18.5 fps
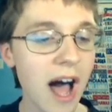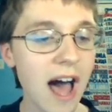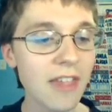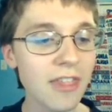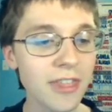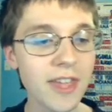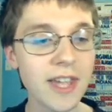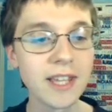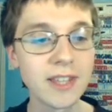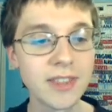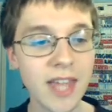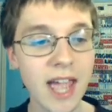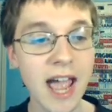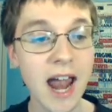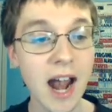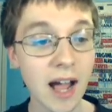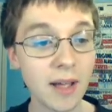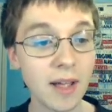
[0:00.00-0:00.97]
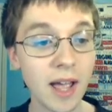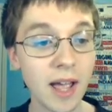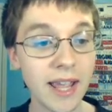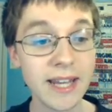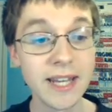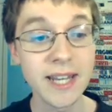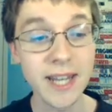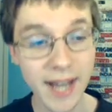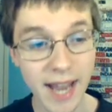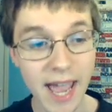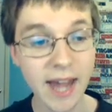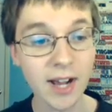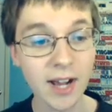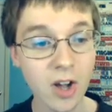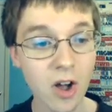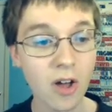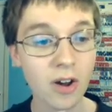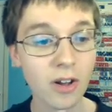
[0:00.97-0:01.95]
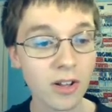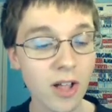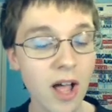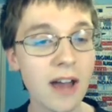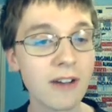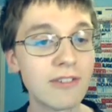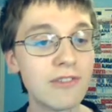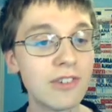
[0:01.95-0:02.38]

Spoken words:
I think that Indiana caught a lot